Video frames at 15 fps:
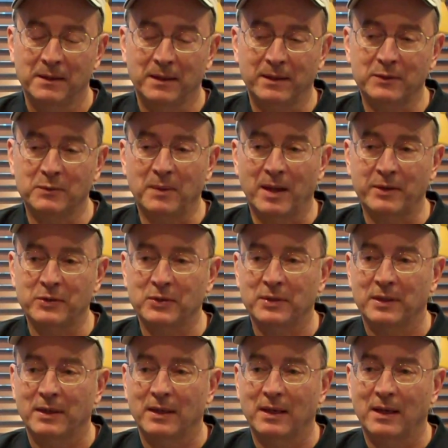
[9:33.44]
Let's
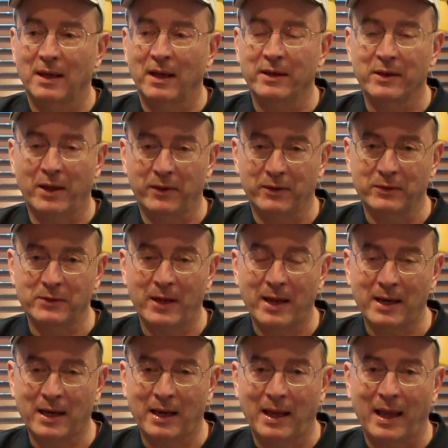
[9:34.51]
watch another
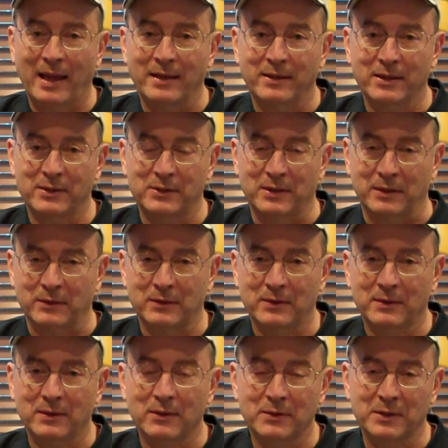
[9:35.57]
take at
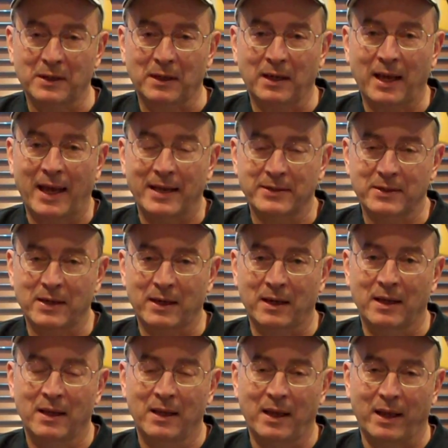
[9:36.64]
distance using casting
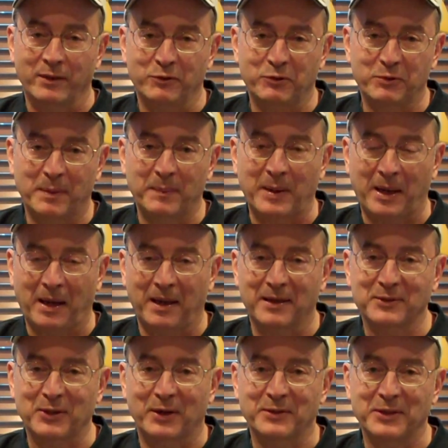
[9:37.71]
and stripping
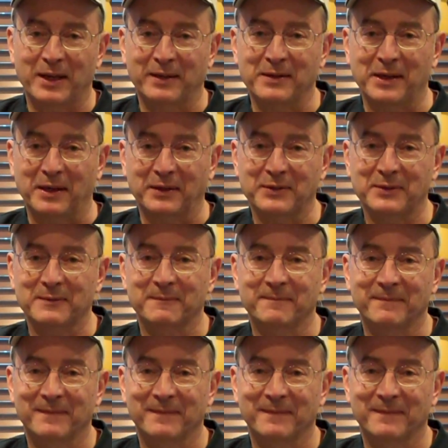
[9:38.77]
as our techniques.